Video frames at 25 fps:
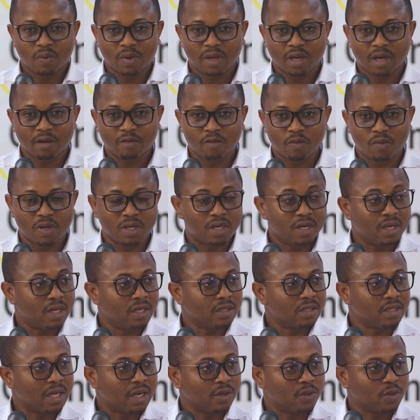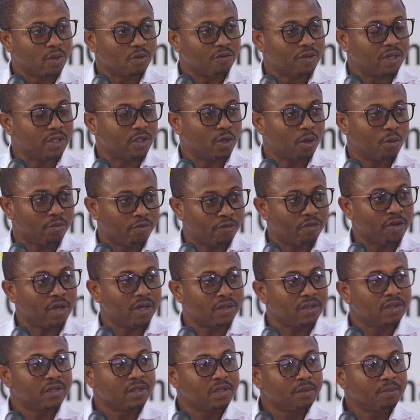we have witnessed out of the job
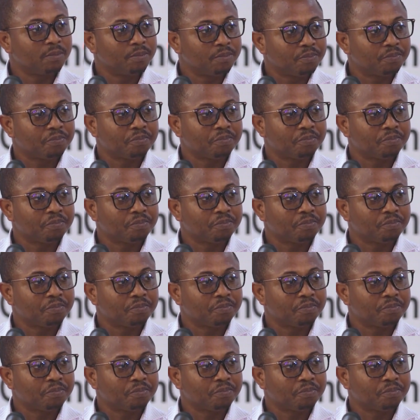fairs.